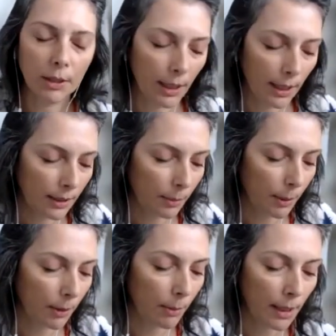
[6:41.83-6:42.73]

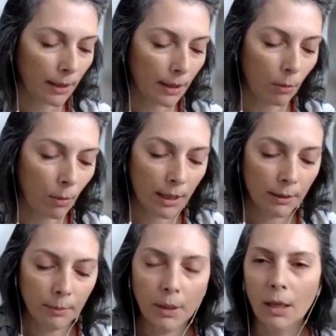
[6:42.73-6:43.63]
experimental
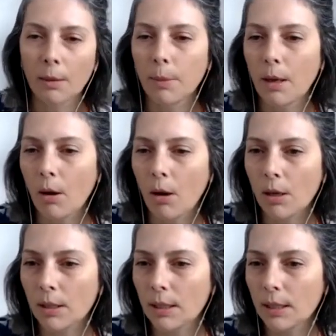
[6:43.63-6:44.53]
one,
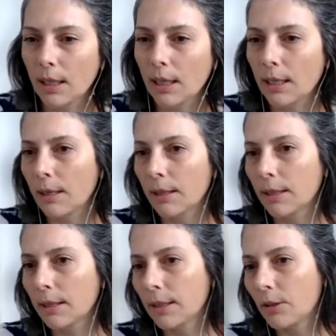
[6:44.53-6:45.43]
because
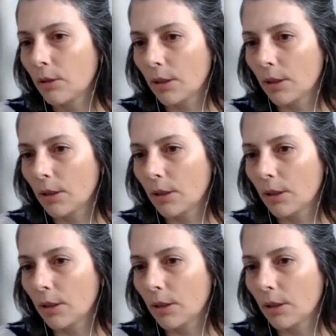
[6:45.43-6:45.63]
the